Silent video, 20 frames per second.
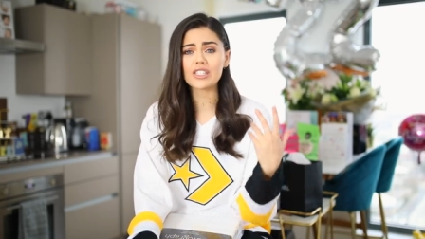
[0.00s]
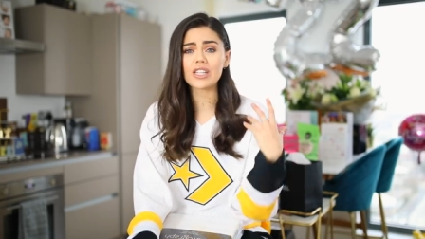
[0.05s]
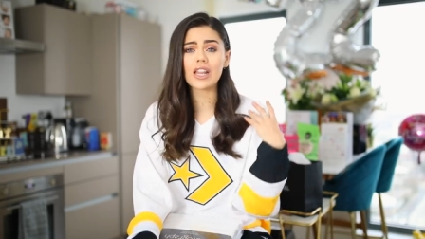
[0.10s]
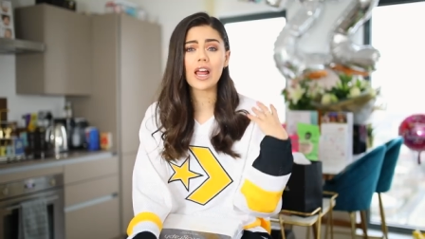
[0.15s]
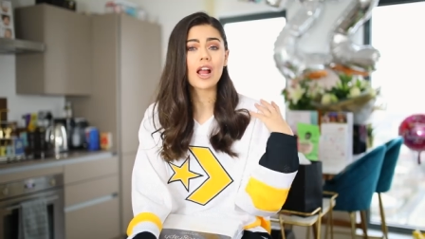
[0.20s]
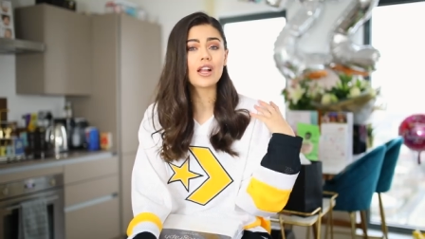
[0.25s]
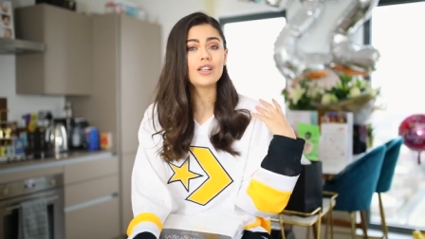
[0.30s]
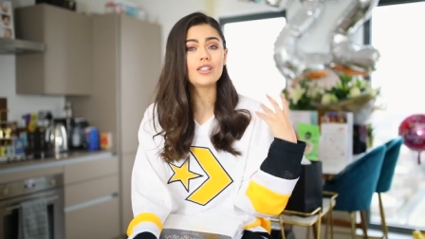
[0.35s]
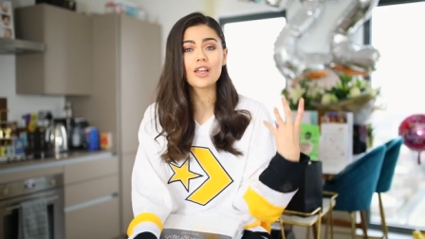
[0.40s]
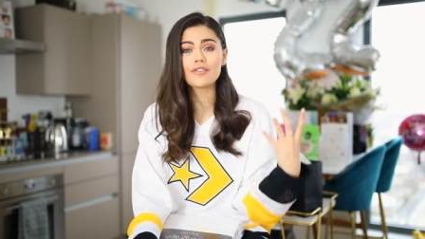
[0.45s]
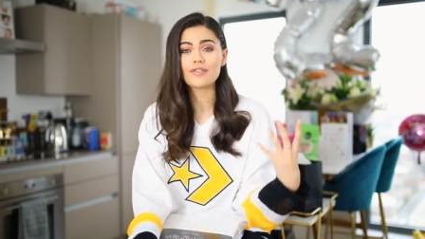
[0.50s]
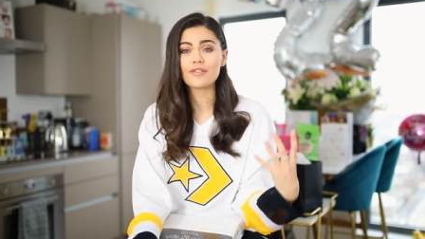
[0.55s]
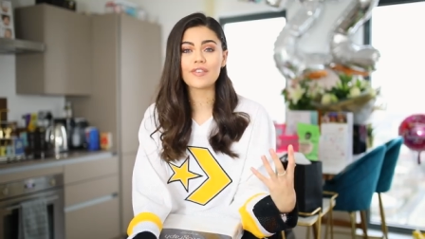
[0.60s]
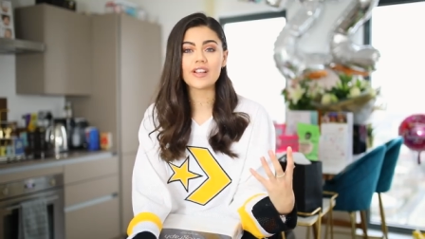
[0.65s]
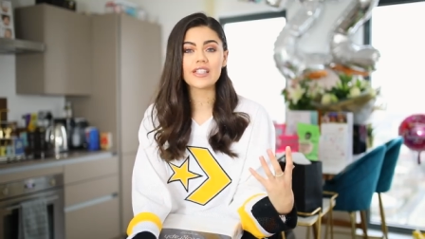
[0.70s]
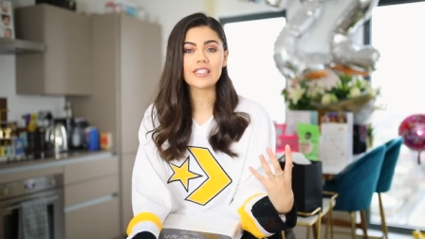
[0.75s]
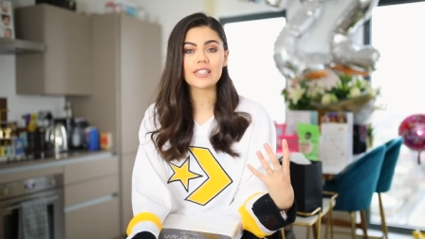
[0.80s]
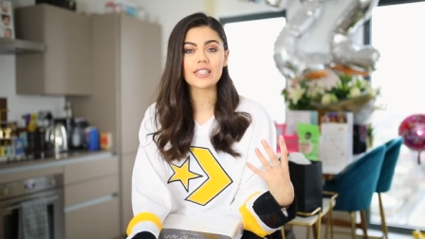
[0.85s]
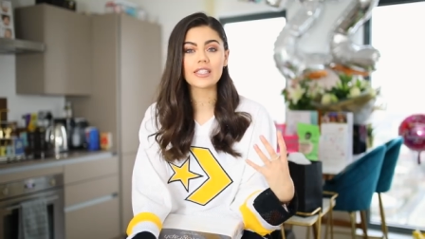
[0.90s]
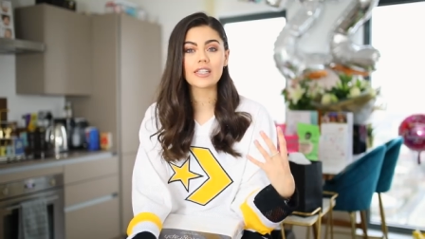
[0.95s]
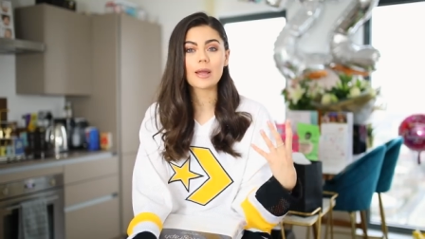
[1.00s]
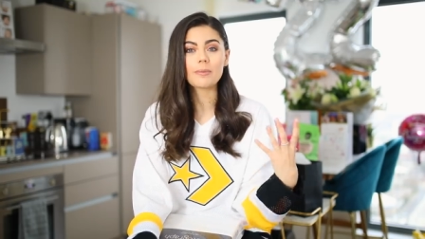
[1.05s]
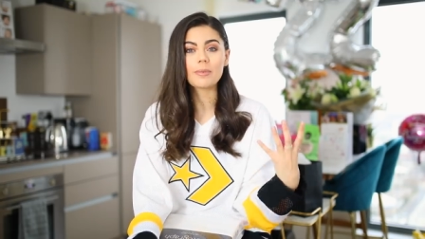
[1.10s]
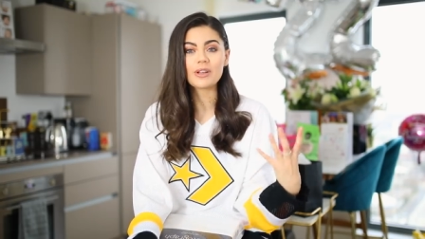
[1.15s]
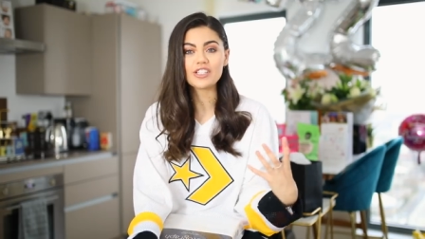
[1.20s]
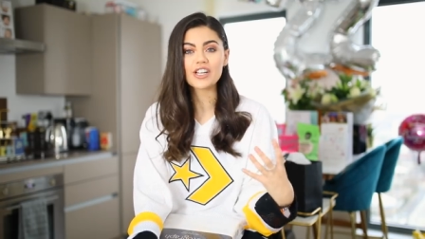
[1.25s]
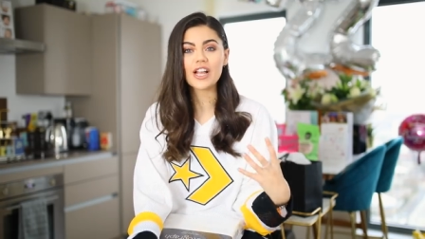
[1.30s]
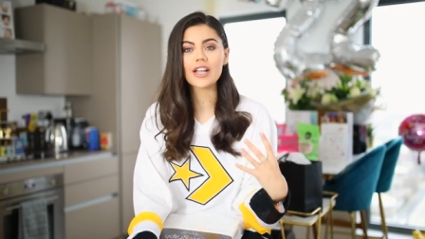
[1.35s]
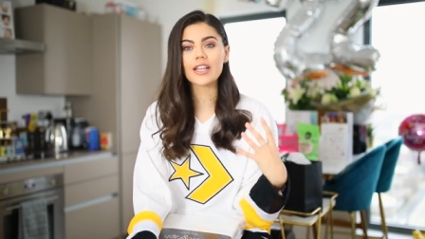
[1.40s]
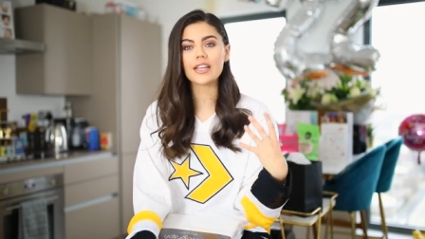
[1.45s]
So like I love investing in like
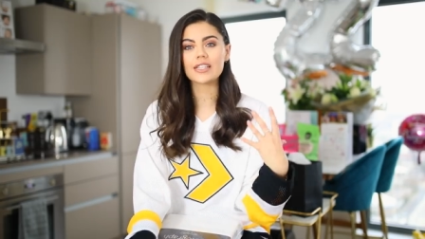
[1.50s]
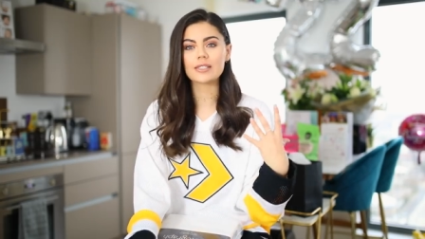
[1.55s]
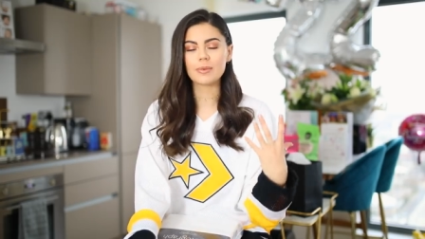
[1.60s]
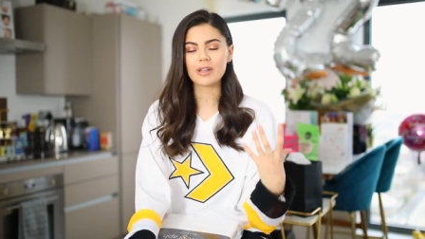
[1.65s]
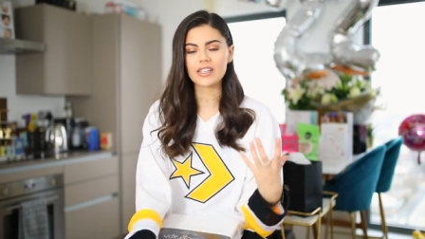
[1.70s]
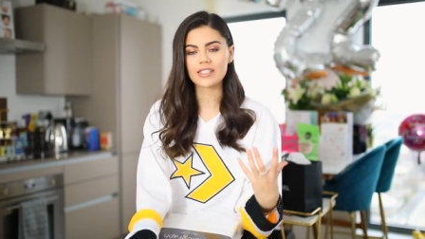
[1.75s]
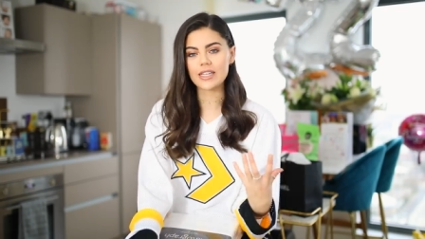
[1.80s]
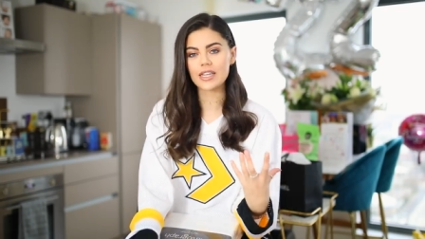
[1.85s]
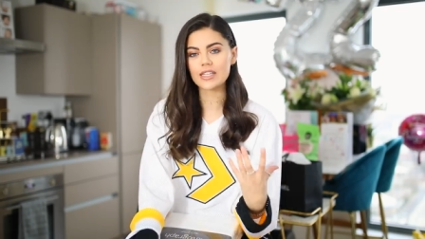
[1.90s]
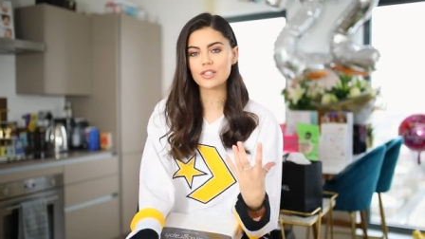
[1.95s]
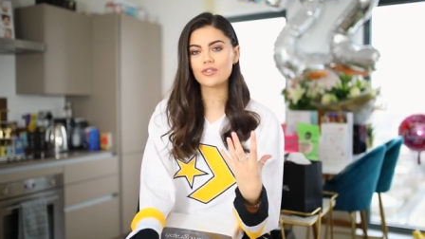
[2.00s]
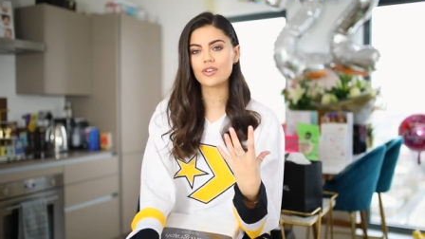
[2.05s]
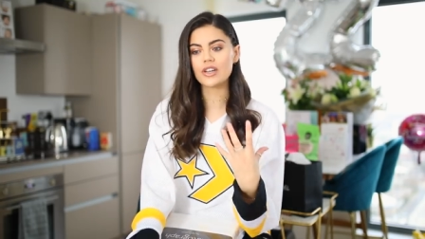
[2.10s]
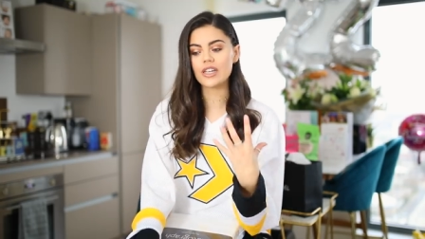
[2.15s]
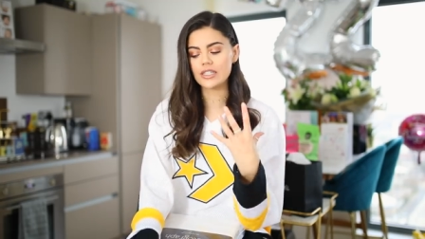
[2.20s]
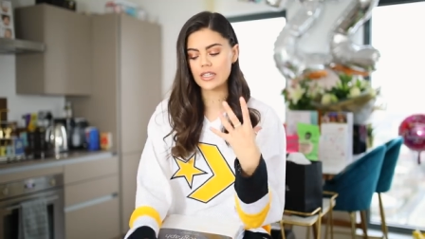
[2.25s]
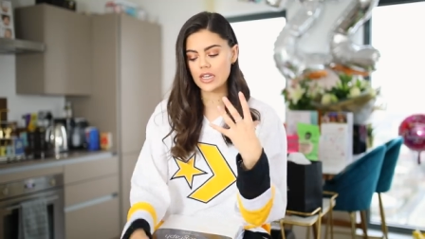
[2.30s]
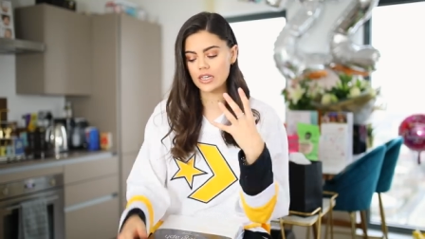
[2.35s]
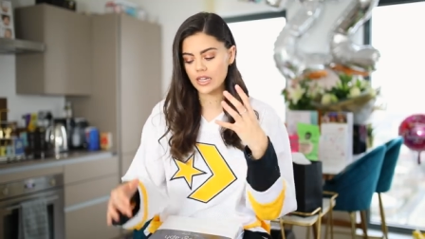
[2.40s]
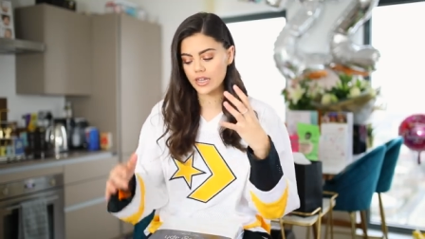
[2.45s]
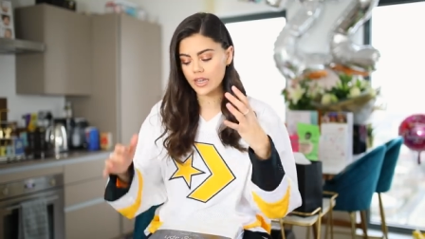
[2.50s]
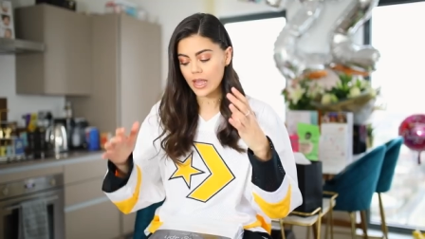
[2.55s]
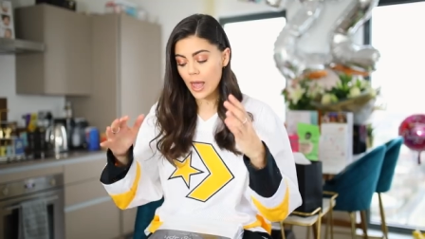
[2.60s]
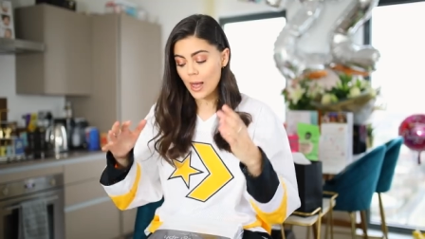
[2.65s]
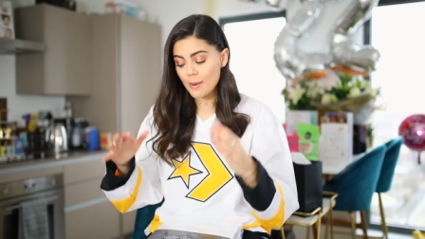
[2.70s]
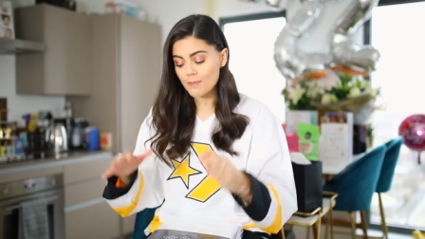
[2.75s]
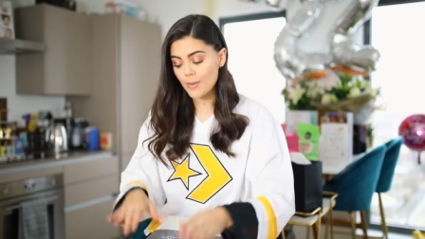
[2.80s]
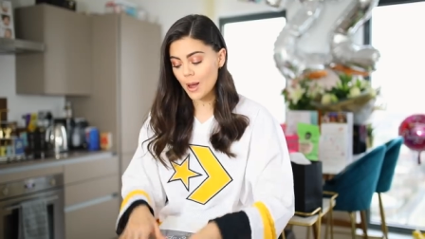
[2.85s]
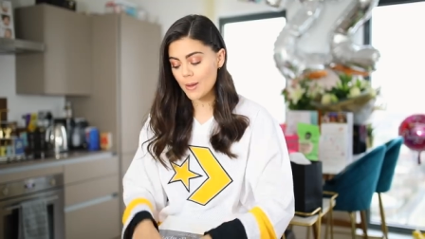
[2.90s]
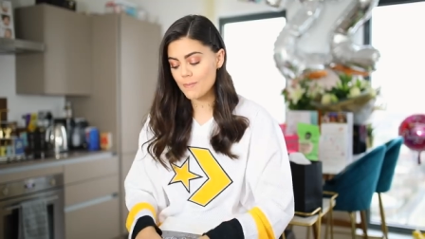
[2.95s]
my jackets, my accessories, and like
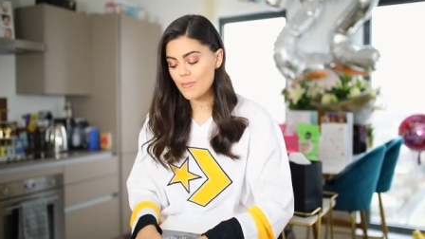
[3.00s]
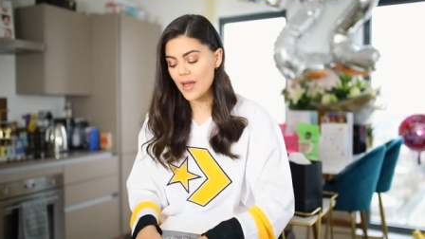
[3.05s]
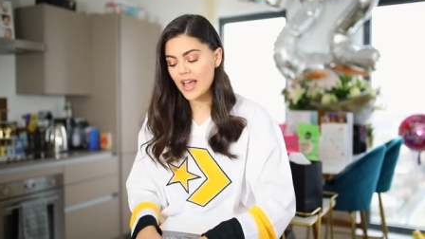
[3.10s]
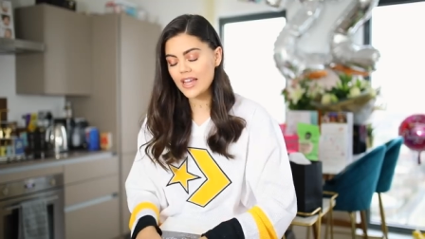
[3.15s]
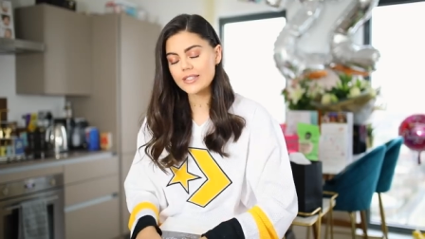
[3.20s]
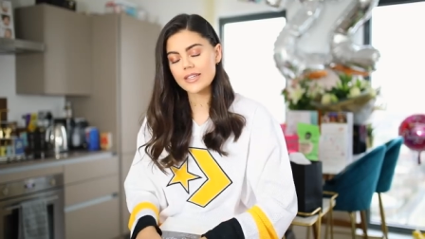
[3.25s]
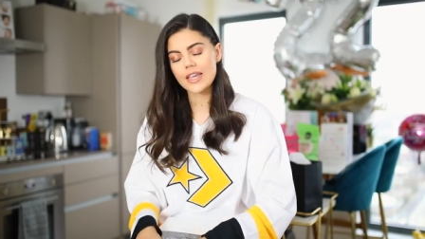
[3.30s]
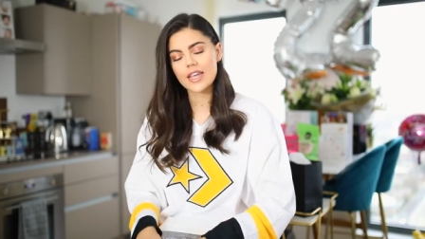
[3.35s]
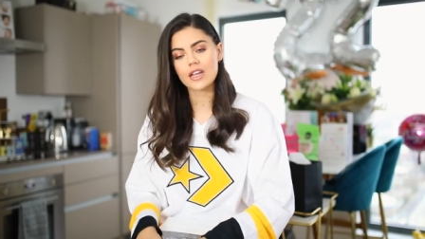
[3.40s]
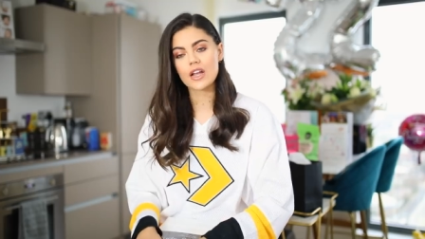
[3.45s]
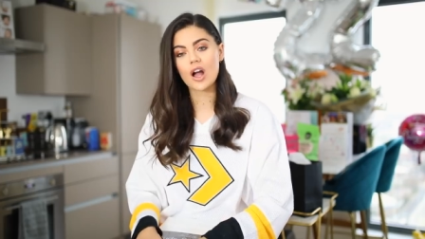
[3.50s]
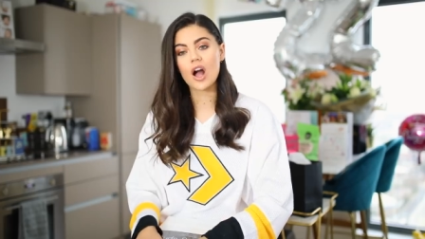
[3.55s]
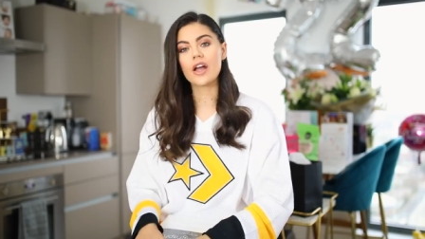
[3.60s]
my bedding.